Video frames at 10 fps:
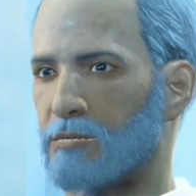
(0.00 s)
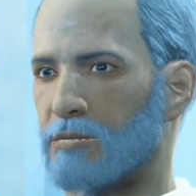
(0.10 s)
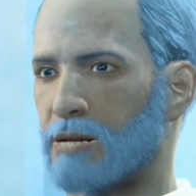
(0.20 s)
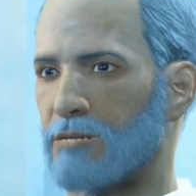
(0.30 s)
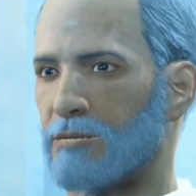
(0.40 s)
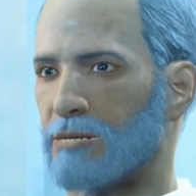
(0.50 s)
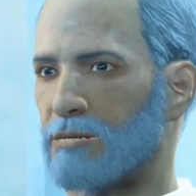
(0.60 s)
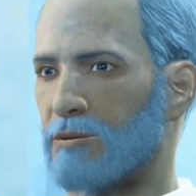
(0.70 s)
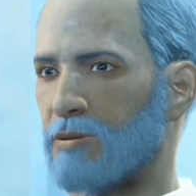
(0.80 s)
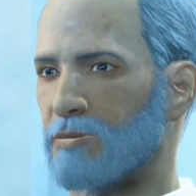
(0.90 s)

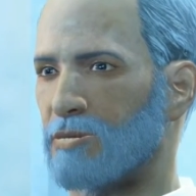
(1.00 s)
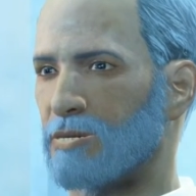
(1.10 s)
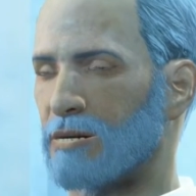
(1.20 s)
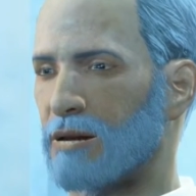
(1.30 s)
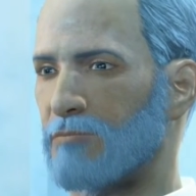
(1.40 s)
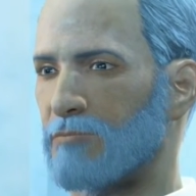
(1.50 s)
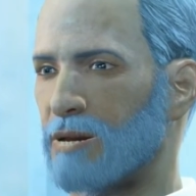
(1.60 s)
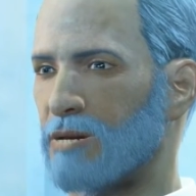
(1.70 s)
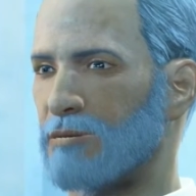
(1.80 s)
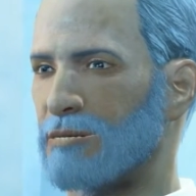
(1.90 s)
Dr. Holdren in
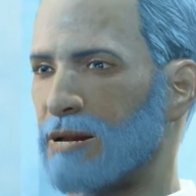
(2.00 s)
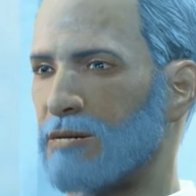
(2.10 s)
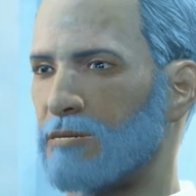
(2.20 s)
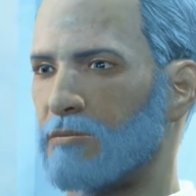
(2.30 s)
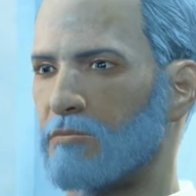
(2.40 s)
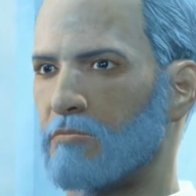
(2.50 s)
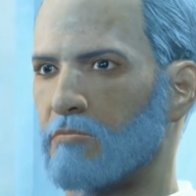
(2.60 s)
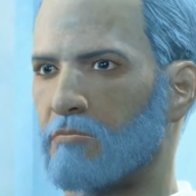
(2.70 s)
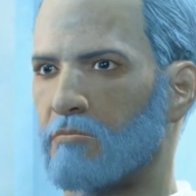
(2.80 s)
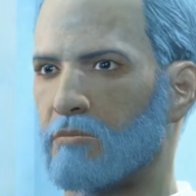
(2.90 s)
Bioscience,
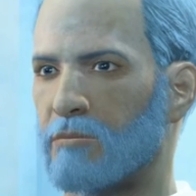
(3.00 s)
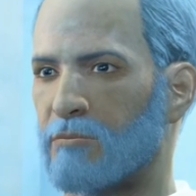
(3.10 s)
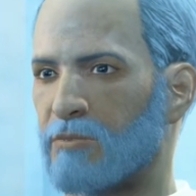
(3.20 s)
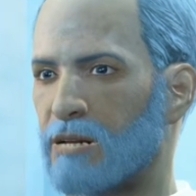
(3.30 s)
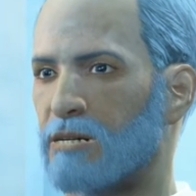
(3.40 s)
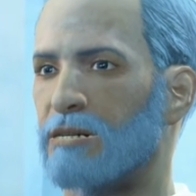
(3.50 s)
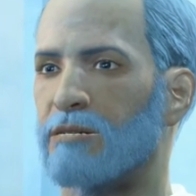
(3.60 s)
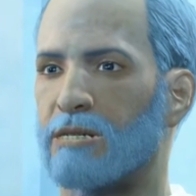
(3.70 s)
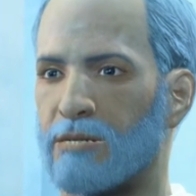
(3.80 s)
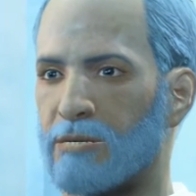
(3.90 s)
and finally
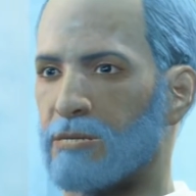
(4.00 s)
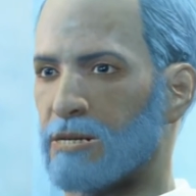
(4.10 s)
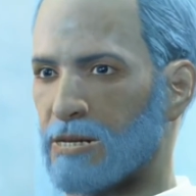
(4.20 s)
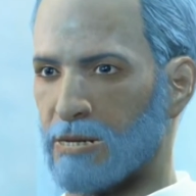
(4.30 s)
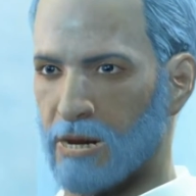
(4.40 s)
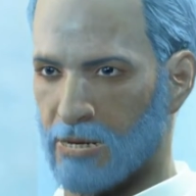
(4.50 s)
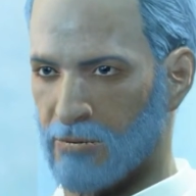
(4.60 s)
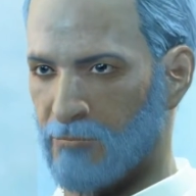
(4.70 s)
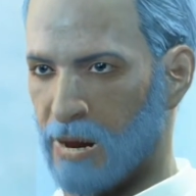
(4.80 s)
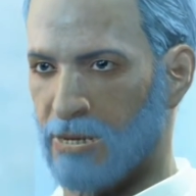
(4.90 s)
Dr. Lee in
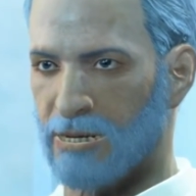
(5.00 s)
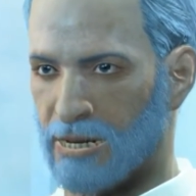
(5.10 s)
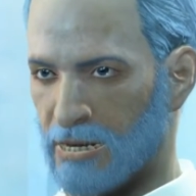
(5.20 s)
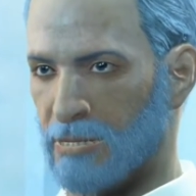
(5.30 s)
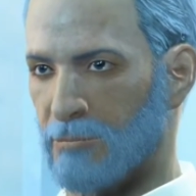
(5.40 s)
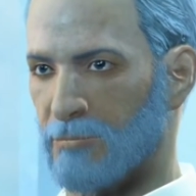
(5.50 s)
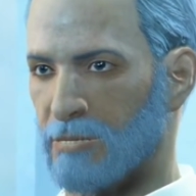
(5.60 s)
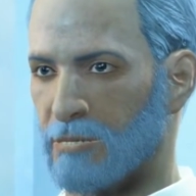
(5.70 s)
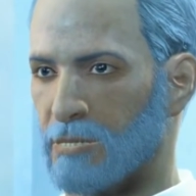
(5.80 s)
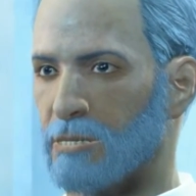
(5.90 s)
Advanced
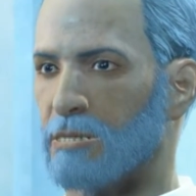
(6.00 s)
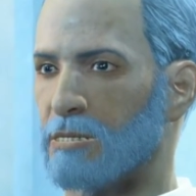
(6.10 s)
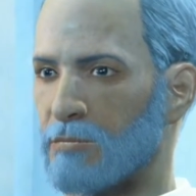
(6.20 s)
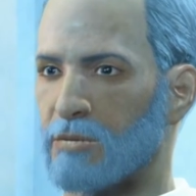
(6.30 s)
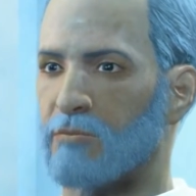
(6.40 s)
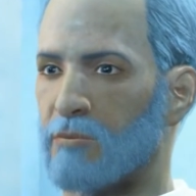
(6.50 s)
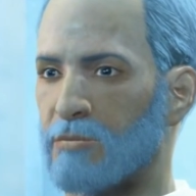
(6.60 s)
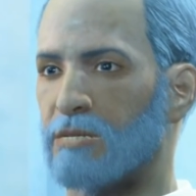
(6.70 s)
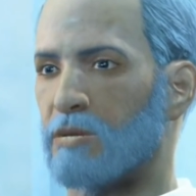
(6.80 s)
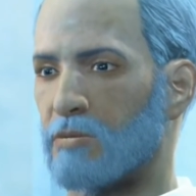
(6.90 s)
Systems. They've all
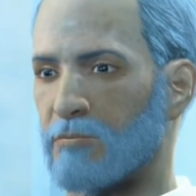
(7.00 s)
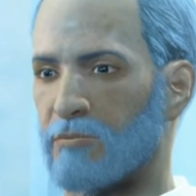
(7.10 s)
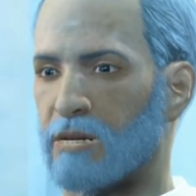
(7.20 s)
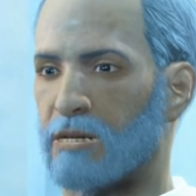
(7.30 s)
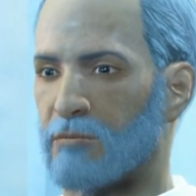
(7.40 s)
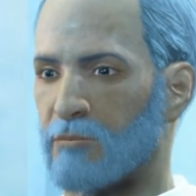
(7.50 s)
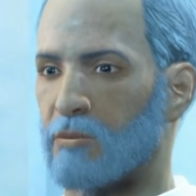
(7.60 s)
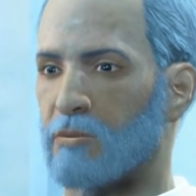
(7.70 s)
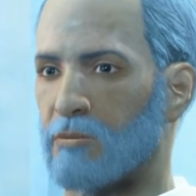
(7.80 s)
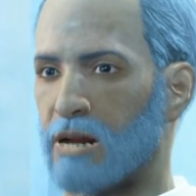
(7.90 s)
been notified of
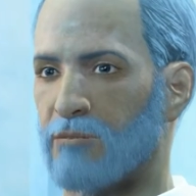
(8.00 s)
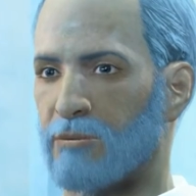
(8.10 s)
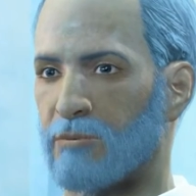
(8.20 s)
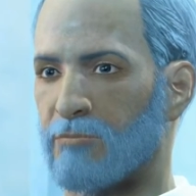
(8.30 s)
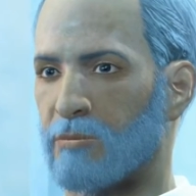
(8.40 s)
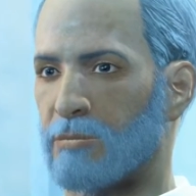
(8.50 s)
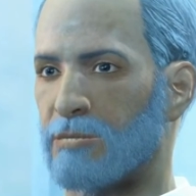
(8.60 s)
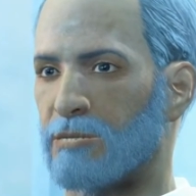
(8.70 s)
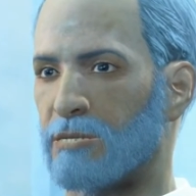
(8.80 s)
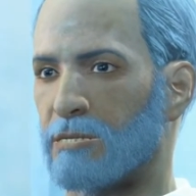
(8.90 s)
your arrival, of
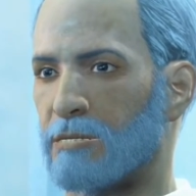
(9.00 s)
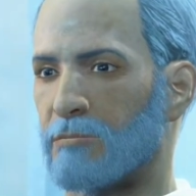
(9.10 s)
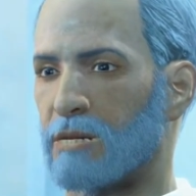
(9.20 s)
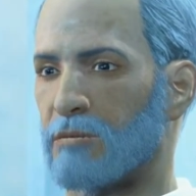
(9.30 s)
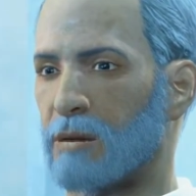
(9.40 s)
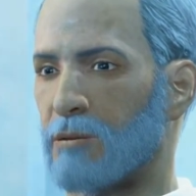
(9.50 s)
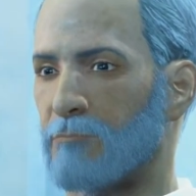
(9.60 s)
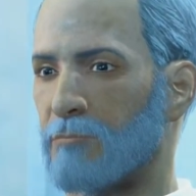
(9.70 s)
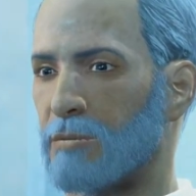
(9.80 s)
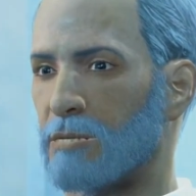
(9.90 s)
course. Meet them,
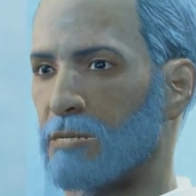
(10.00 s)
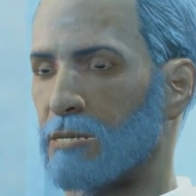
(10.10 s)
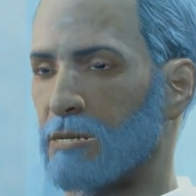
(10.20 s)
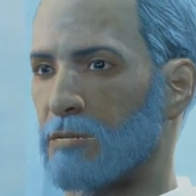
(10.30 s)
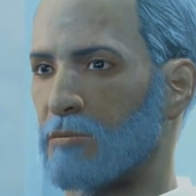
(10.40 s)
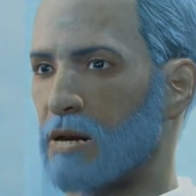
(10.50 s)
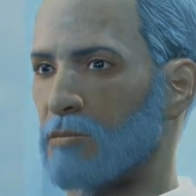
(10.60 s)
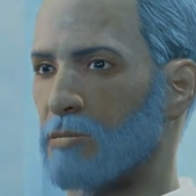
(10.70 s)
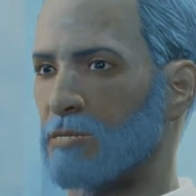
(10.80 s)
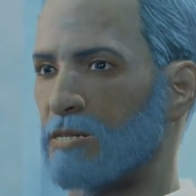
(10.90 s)
and
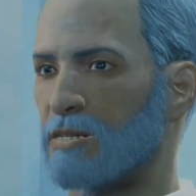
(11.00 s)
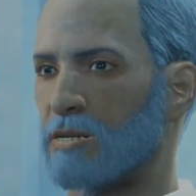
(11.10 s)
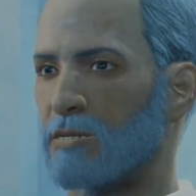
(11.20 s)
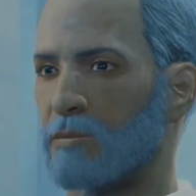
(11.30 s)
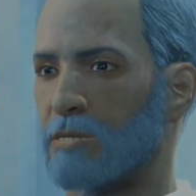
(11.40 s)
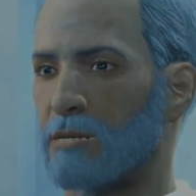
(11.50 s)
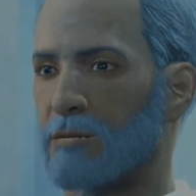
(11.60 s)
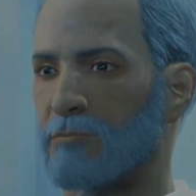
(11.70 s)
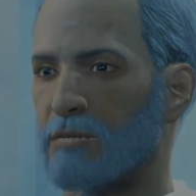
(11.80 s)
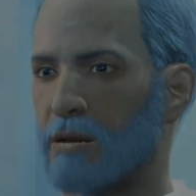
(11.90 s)
then we'll discuss what
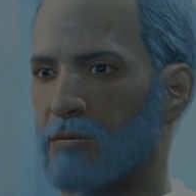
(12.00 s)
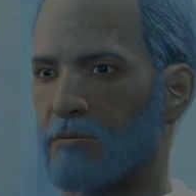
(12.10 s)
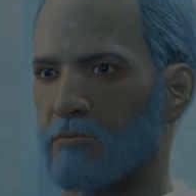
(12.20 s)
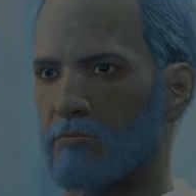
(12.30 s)
comes next.